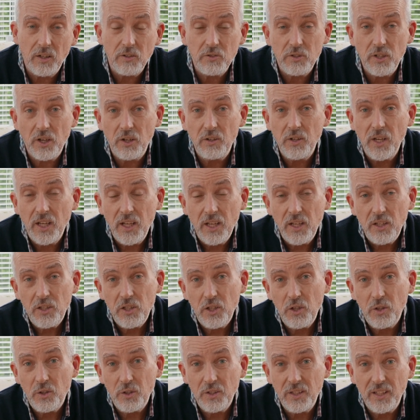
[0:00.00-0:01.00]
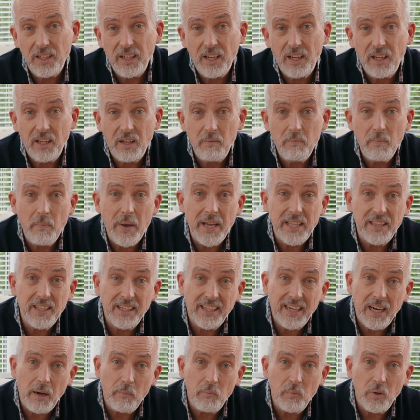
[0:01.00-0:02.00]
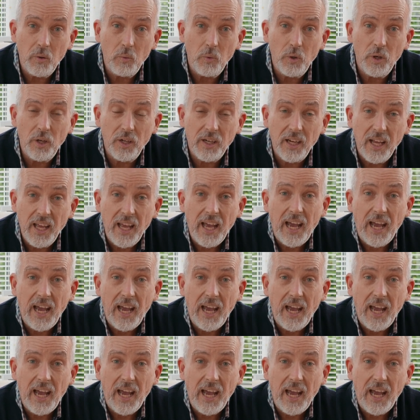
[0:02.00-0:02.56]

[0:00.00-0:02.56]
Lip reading: So you can make the camera work